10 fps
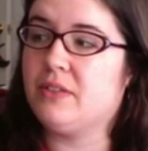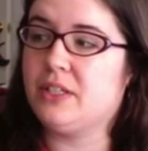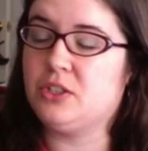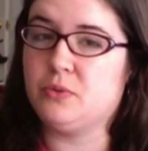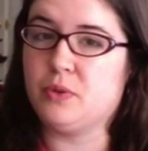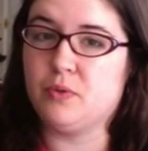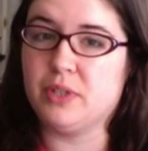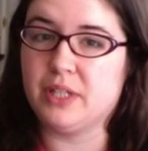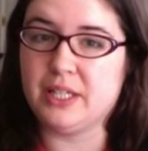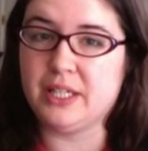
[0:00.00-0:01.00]
Like, are we
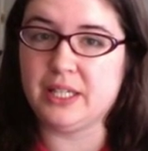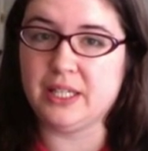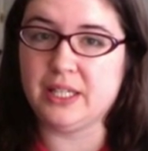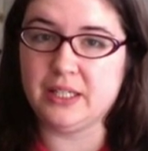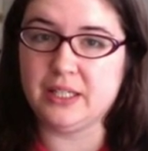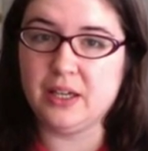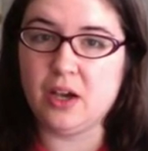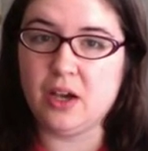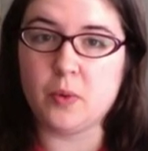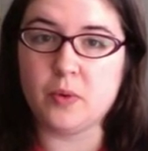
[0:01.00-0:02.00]

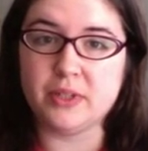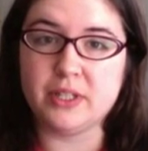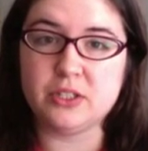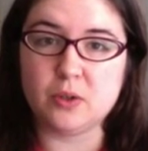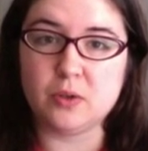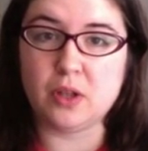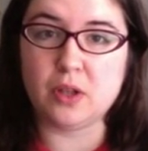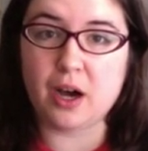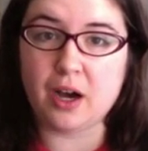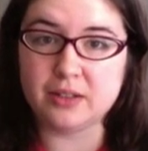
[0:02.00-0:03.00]
really so
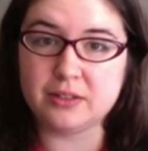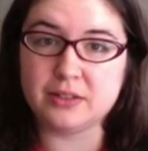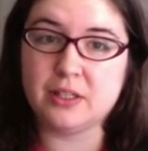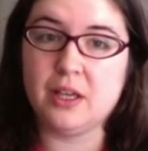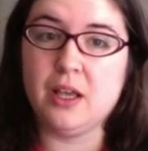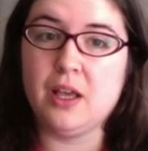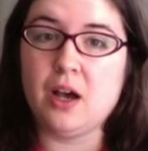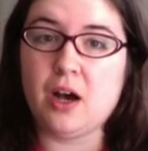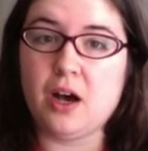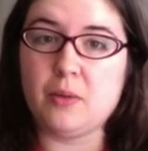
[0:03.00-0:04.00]
lost
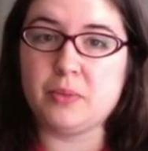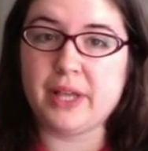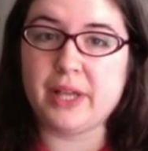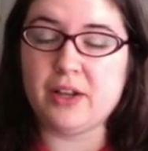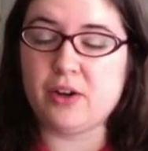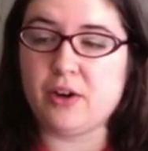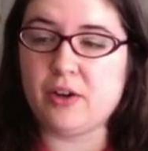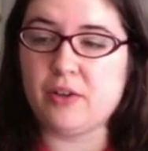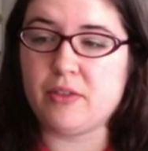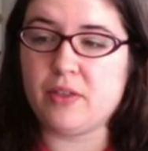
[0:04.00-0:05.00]
on planet
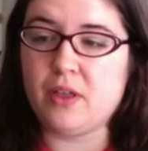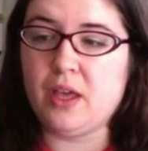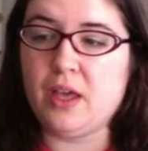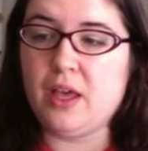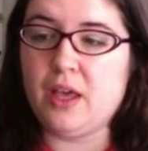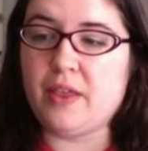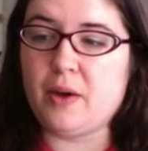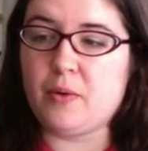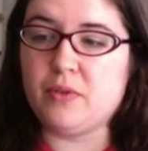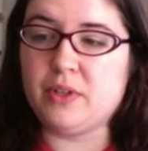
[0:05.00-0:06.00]
Earth that
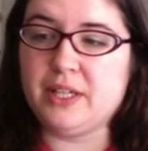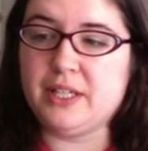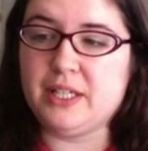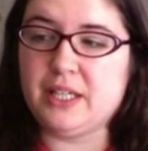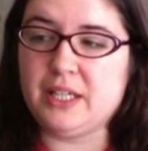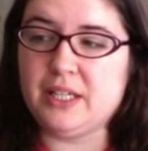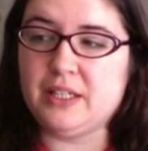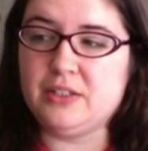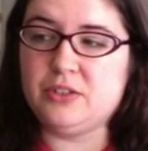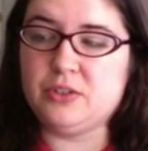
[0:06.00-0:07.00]
we really
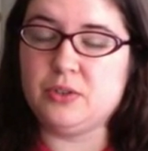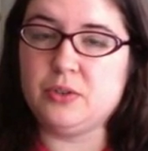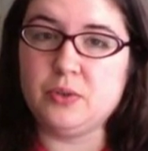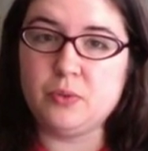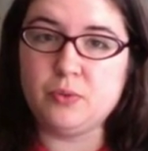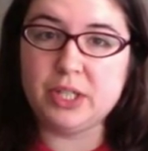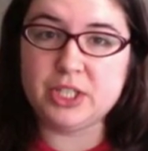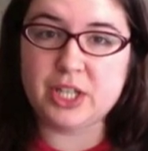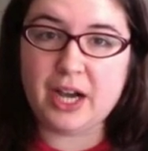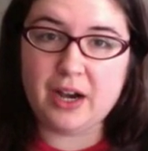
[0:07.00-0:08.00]
need to
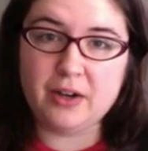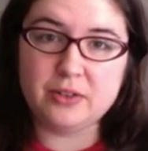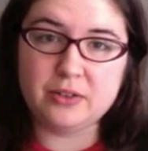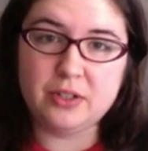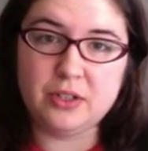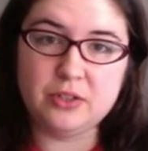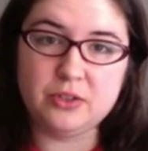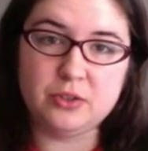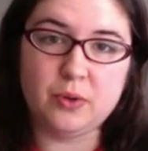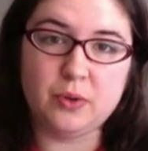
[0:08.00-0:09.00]
reach out
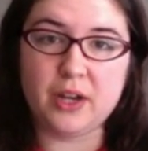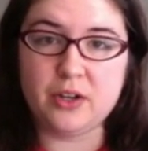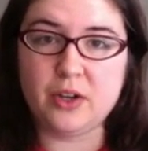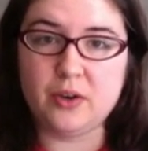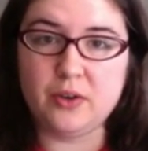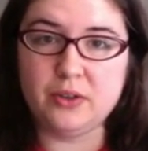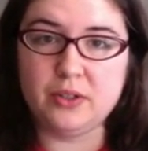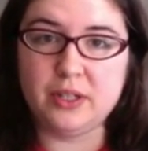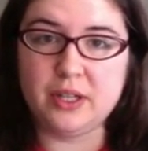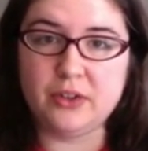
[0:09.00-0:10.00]
to
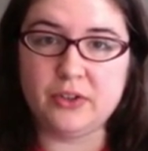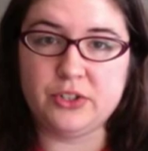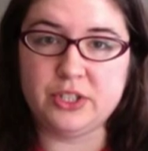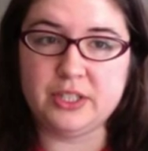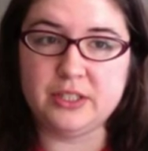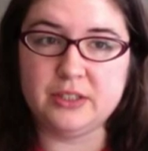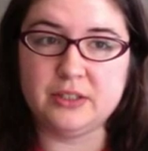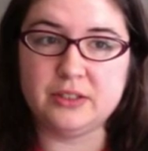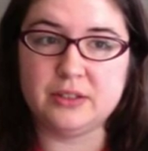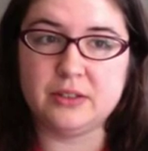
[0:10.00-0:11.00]
unknown
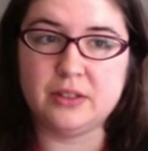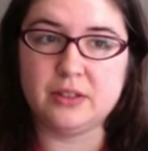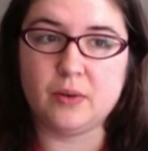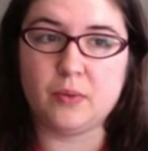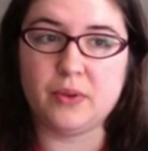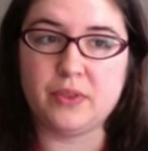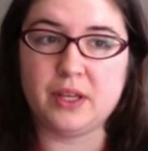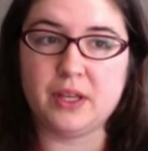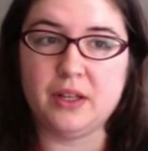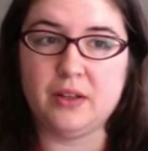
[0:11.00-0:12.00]
energies
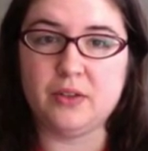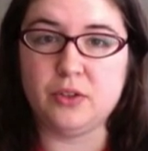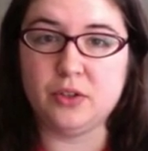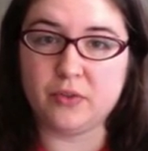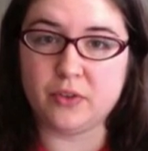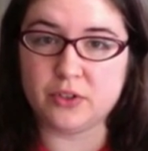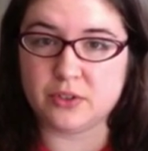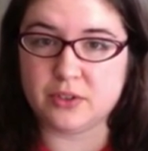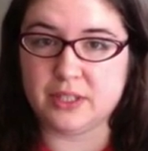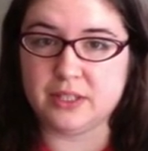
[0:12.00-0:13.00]
within the
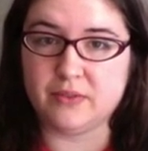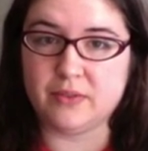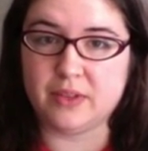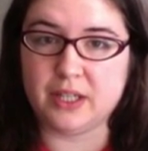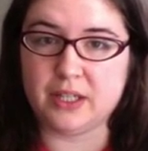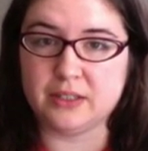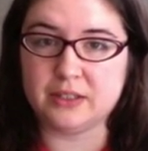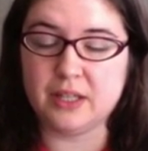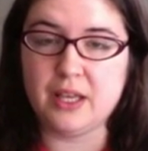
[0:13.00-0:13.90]
universal sense of things